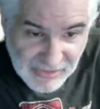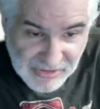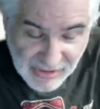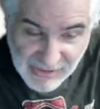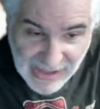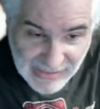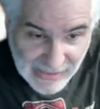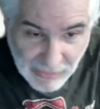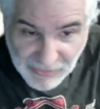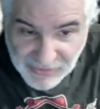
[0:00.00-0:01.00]
share that
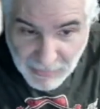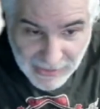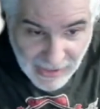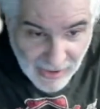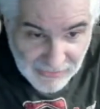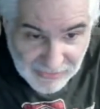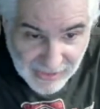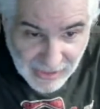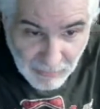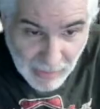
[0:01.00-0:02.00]
link with somebody else
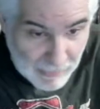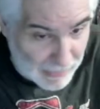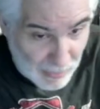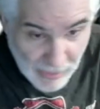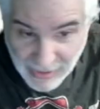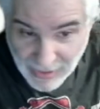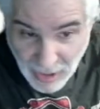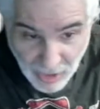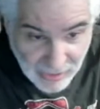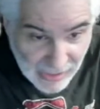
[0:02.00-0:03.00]
that might be a
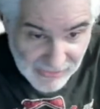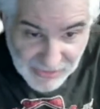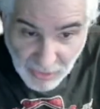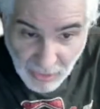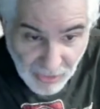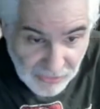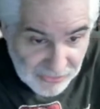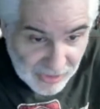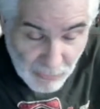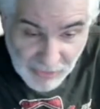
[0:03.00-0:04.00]
guest co-host
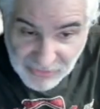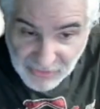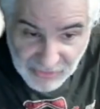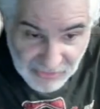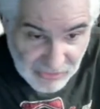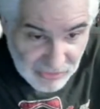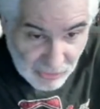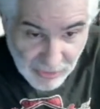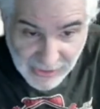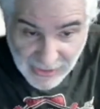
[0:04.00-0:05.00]
that wants to
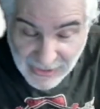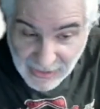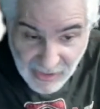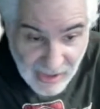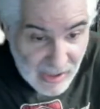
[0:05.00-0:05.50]
join in and